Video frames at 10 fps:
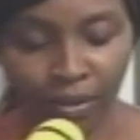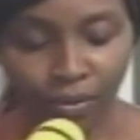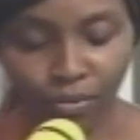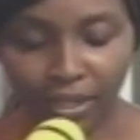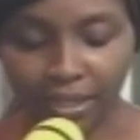
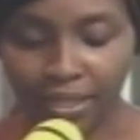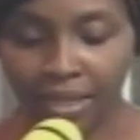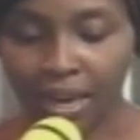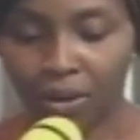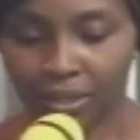We
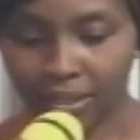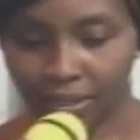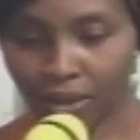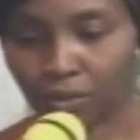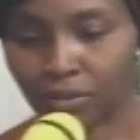see
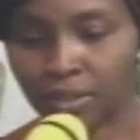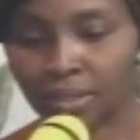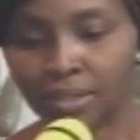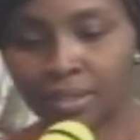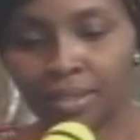
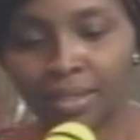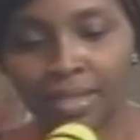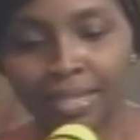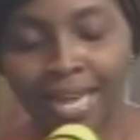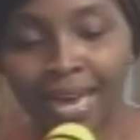ourselves
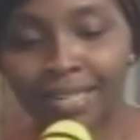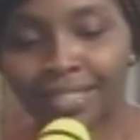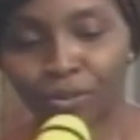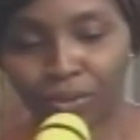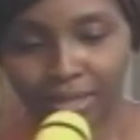na
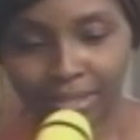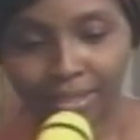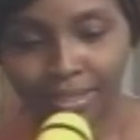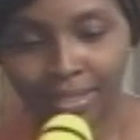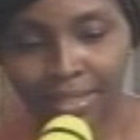
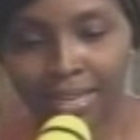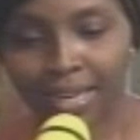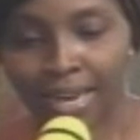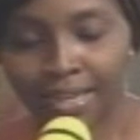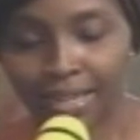anyonwazi
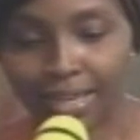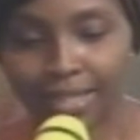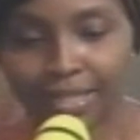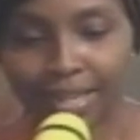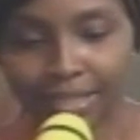
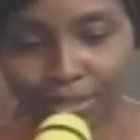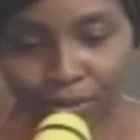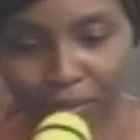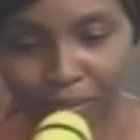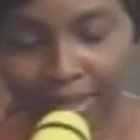kenenye that
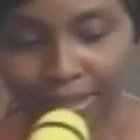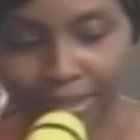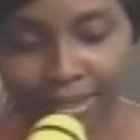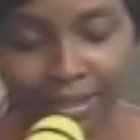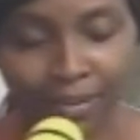
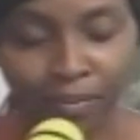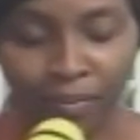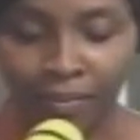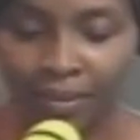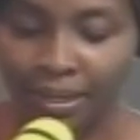command.
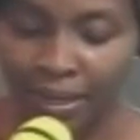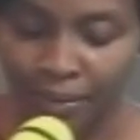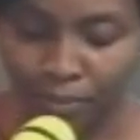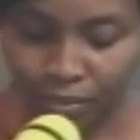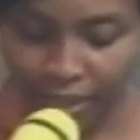
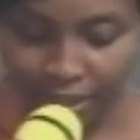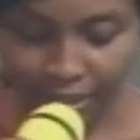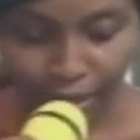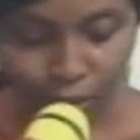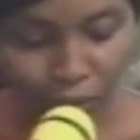Praise
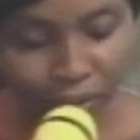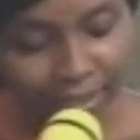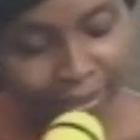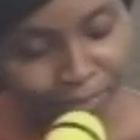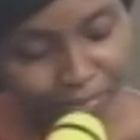the
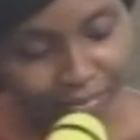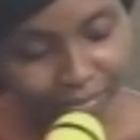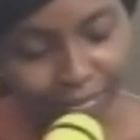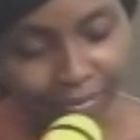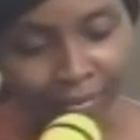Lord.
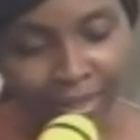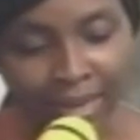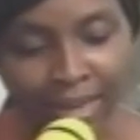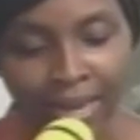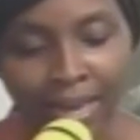
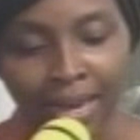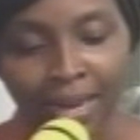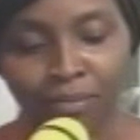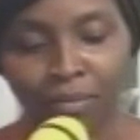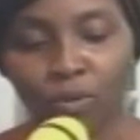
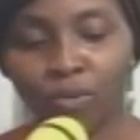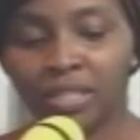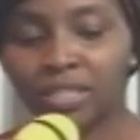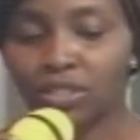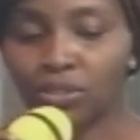Ima
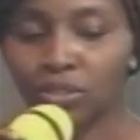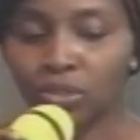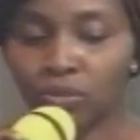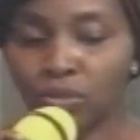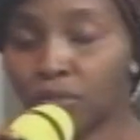when
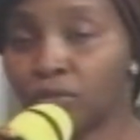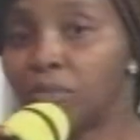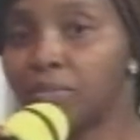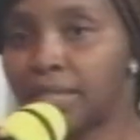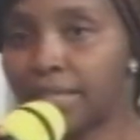Jesus rose
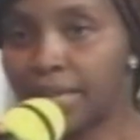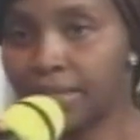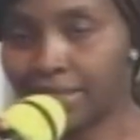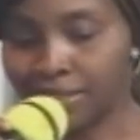from the dead.